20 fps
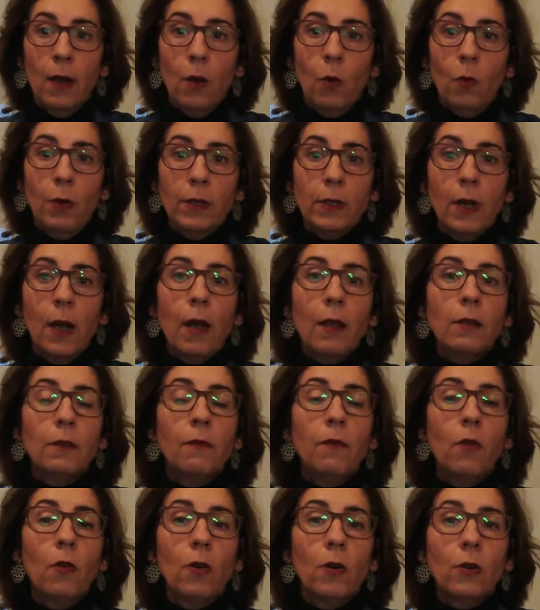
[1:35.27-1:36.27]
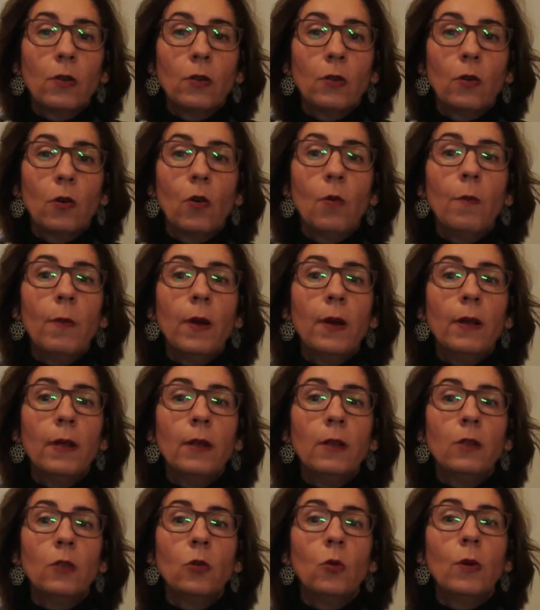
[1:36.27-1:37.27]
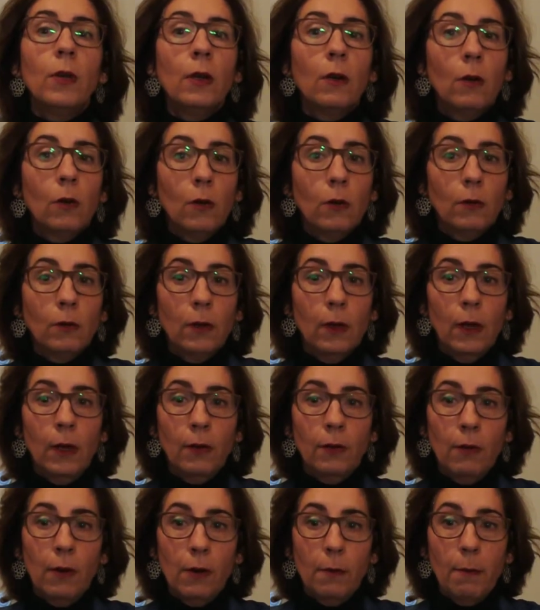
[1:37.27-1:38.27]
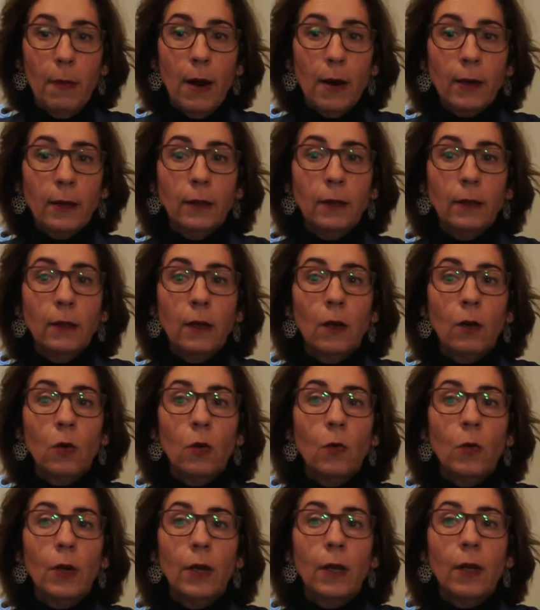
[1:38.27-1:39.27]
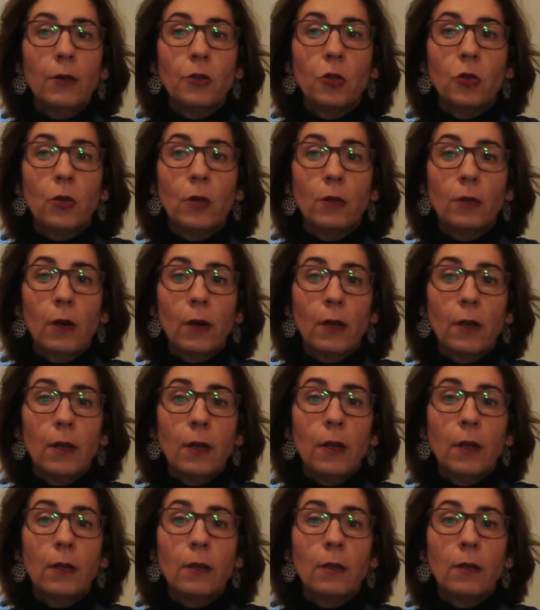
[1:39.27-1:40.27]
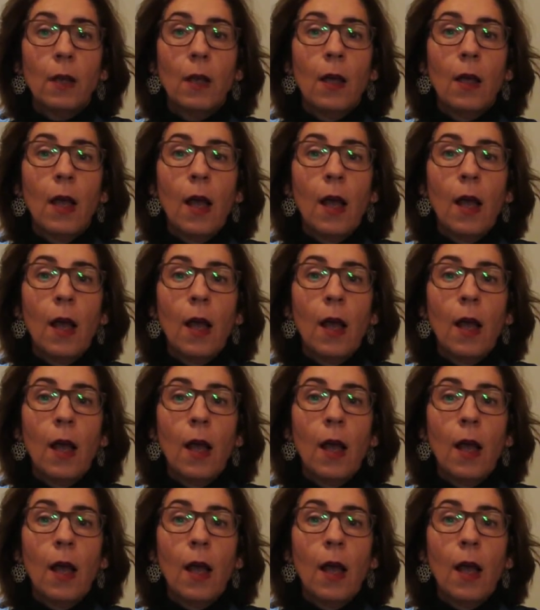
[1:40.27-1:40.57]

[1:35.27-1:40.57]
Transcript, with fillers: which has forced companies to include in their marketing and communication strategies